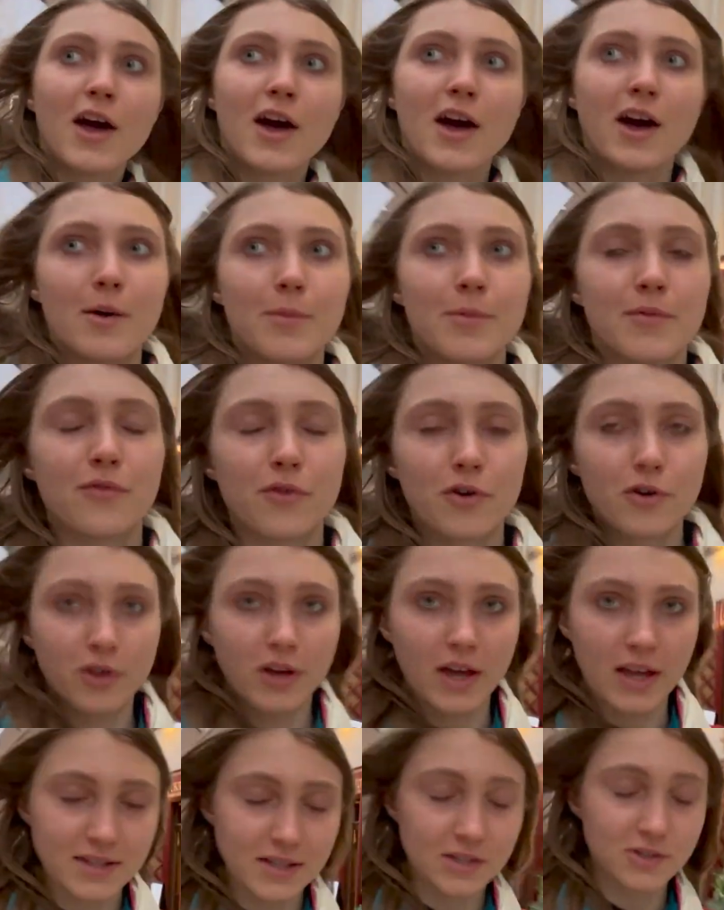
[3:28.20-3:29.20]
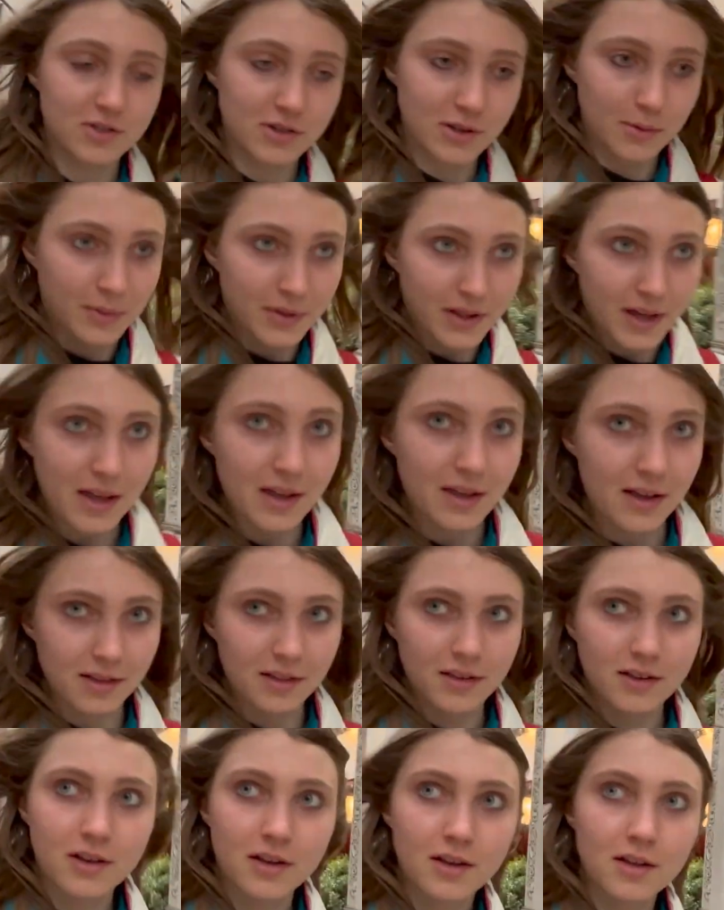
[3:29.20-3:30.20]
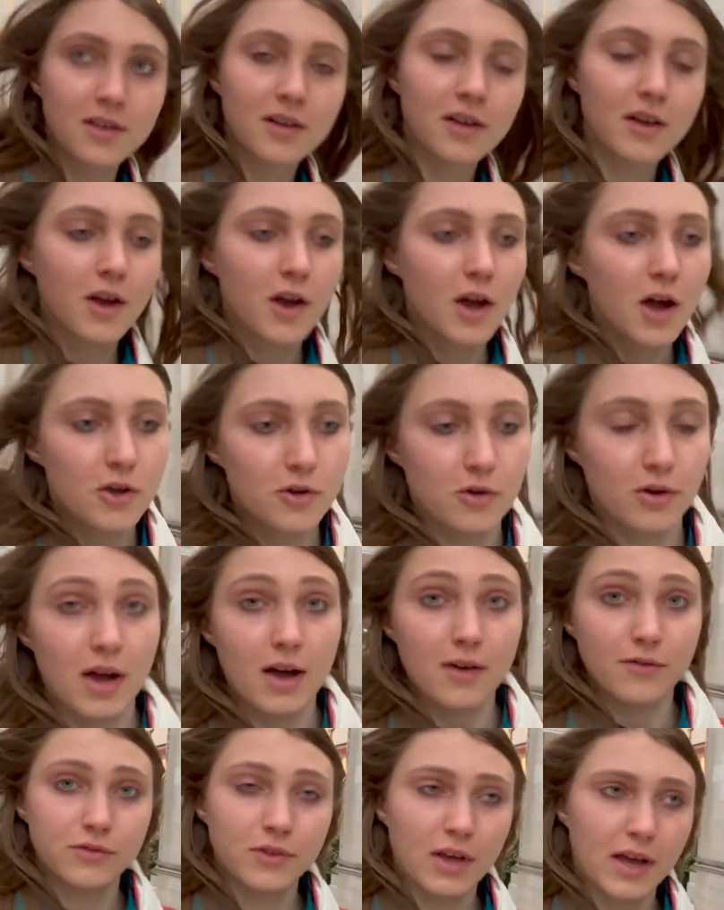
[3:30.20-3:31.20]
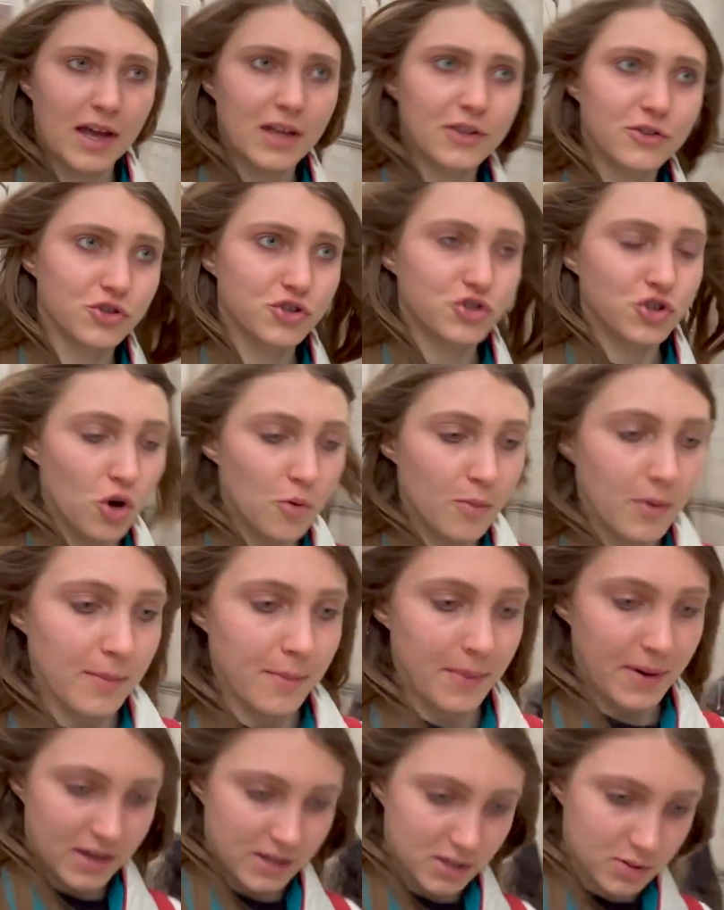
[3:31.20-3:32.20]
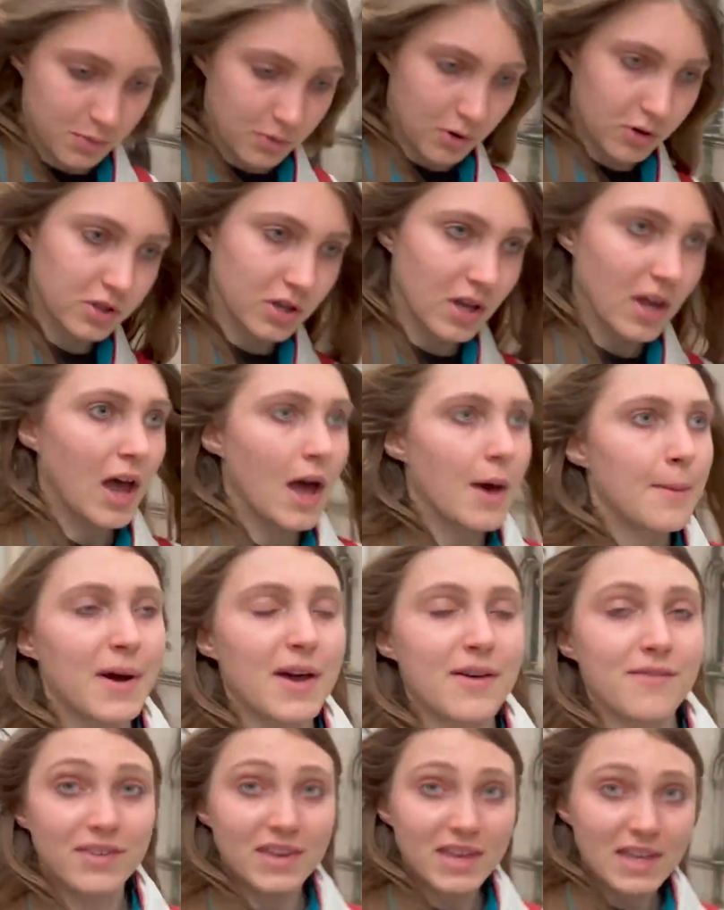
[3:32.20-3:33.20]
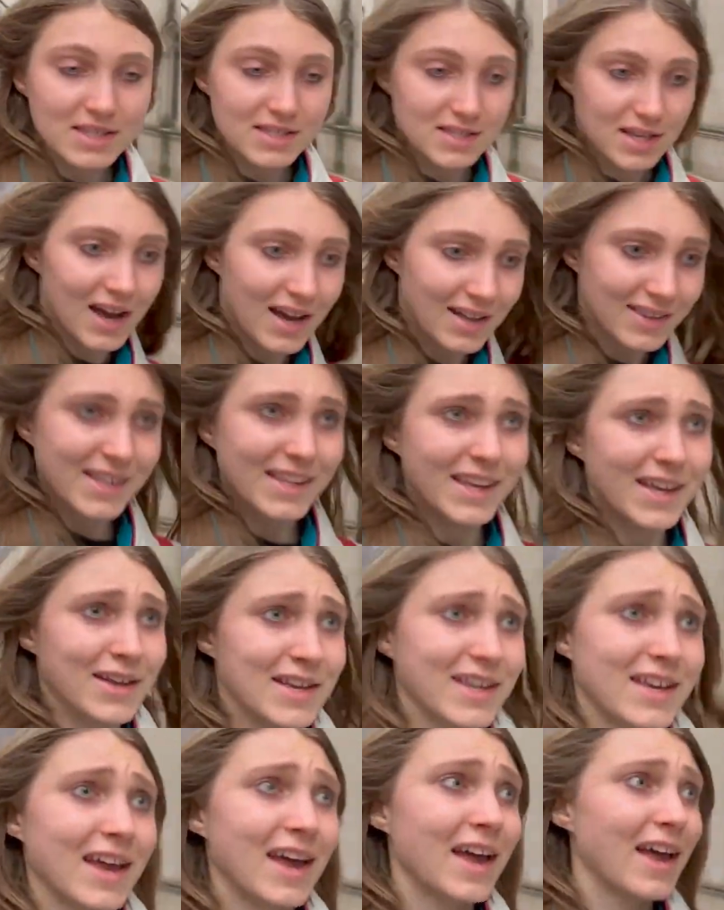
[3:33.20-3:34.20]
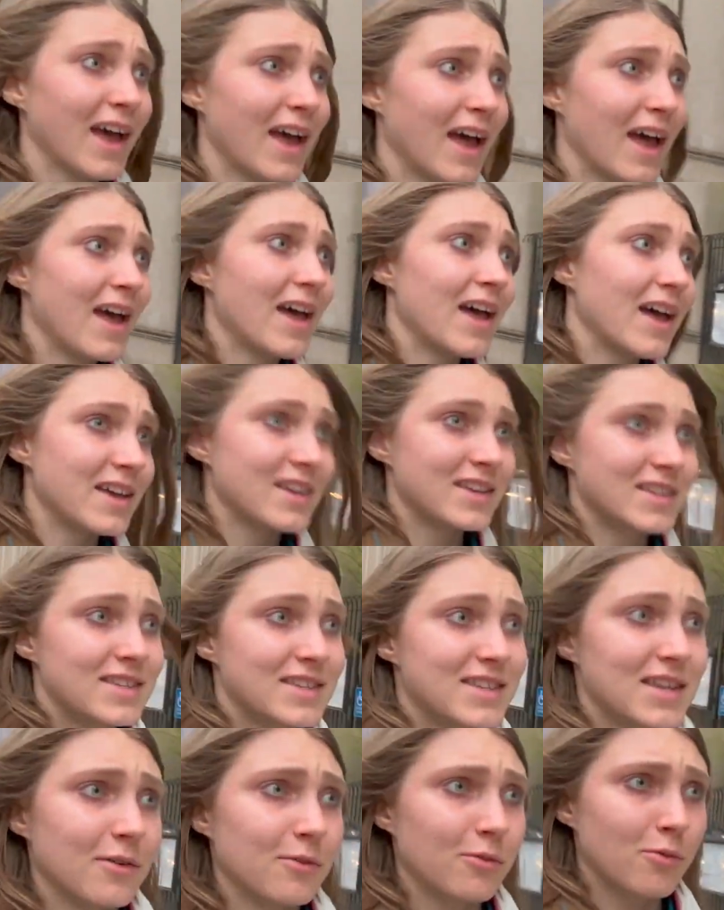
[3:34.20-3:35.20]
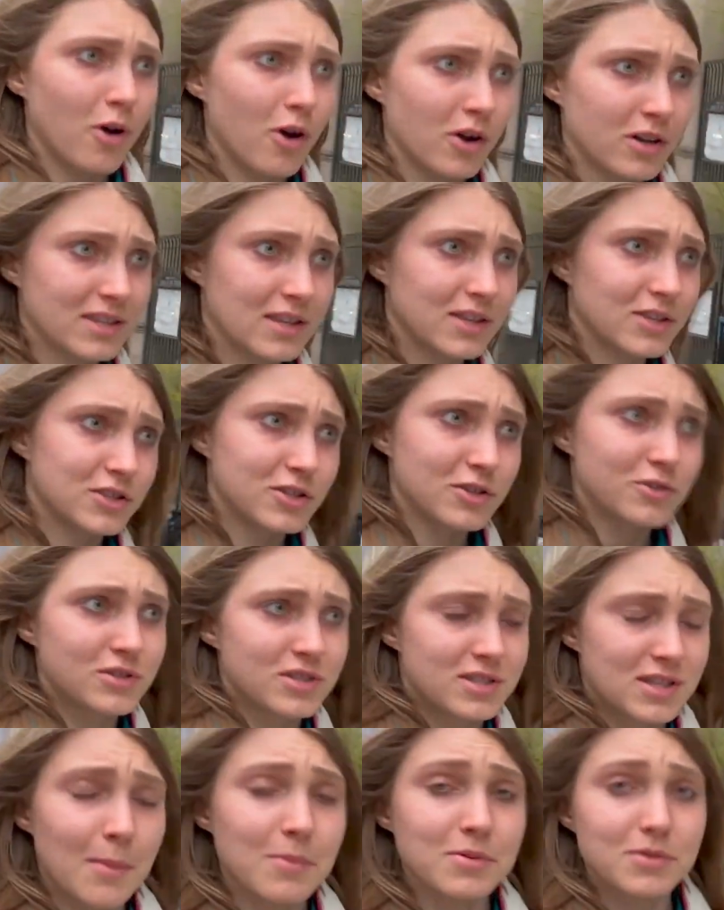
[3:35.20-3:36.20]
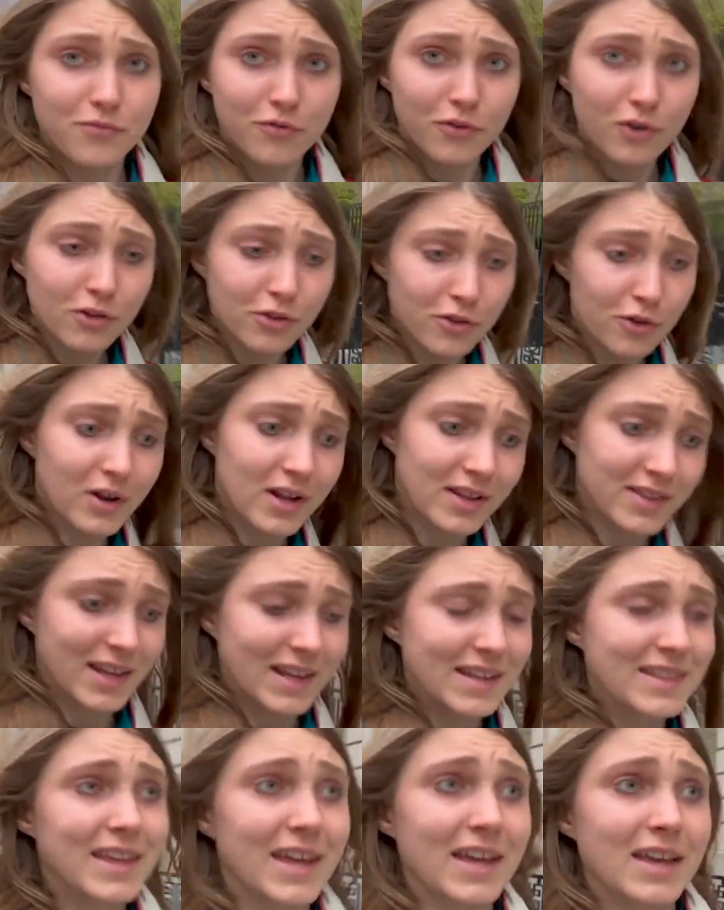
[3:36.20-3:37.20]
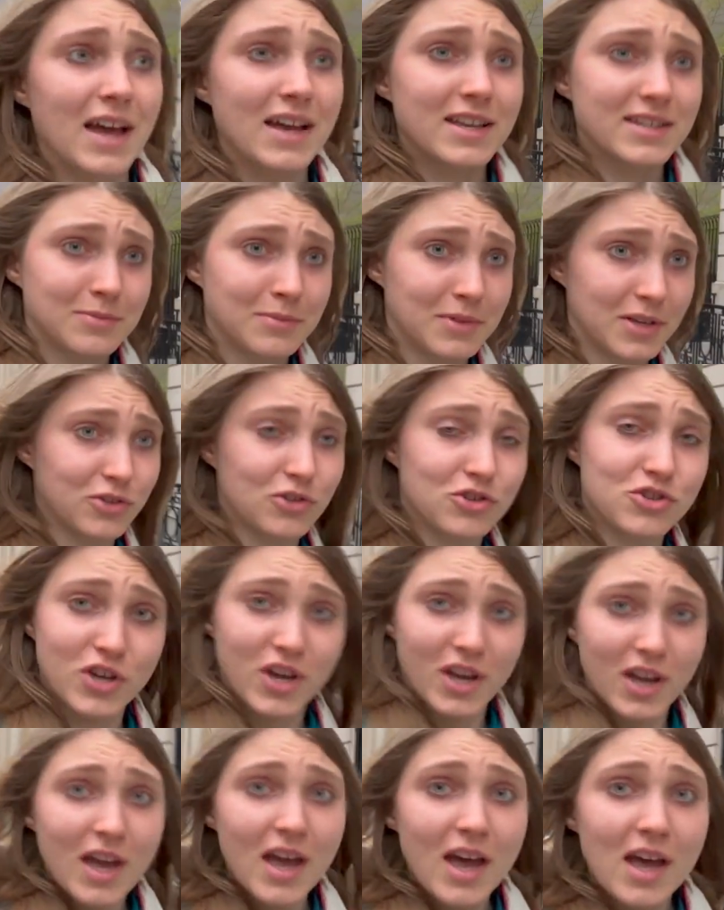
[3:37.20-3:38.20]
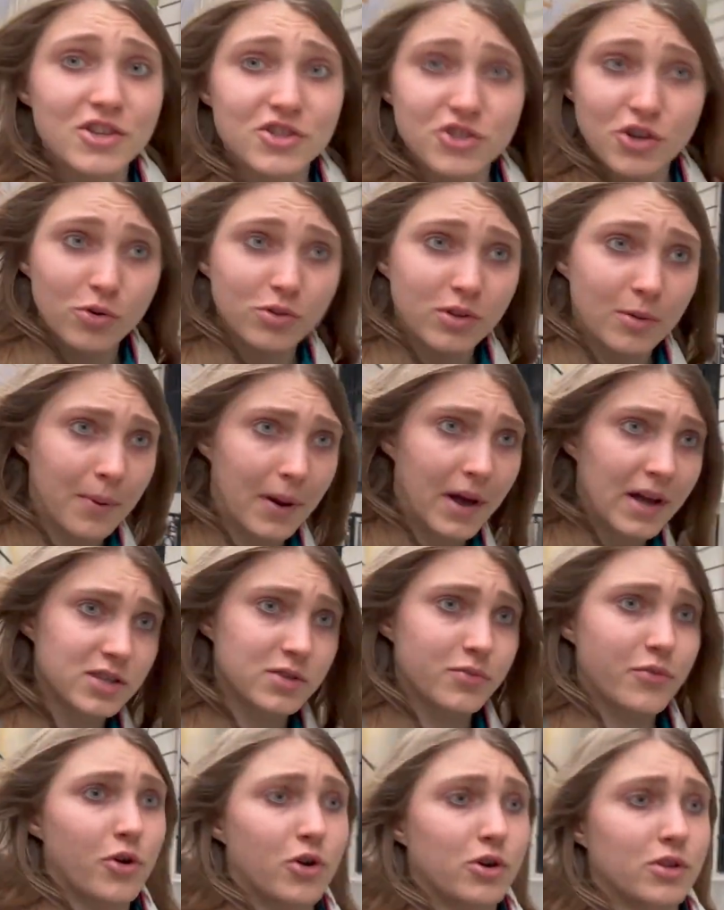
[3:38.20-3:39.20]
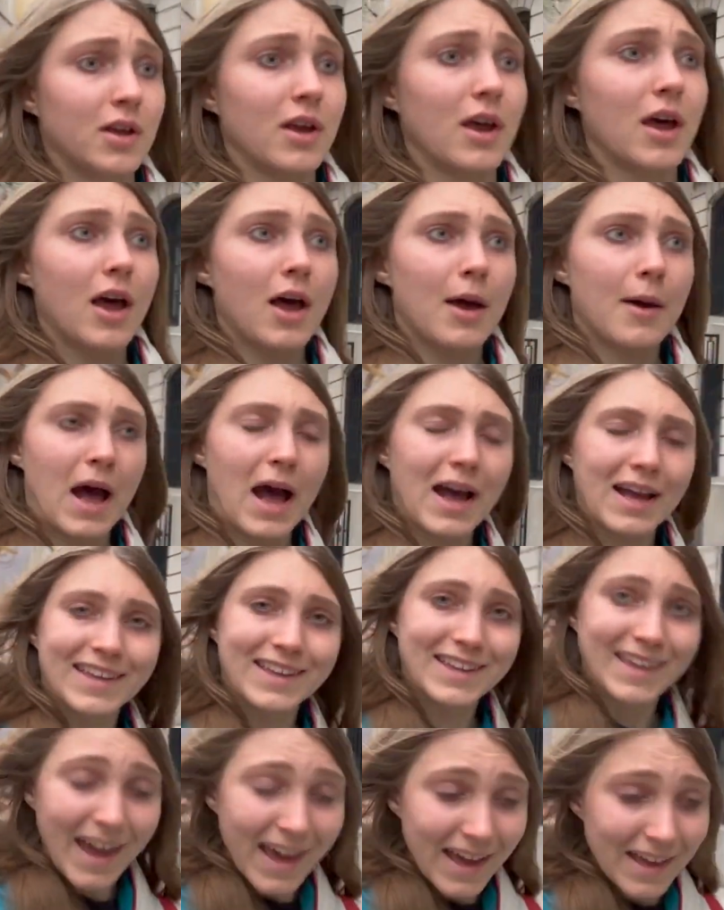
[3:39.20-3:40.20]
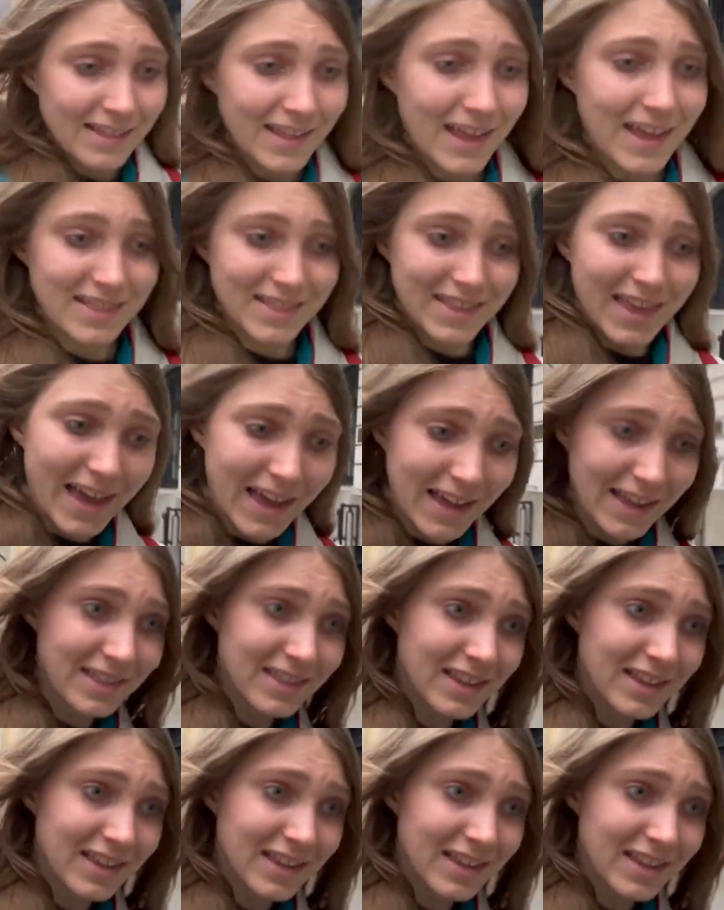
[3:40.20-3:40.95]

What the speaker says: before you get into the plane, I had to show my passport, my visa. Then I walked 2 steps further, and then they asked me to show the passport again, and then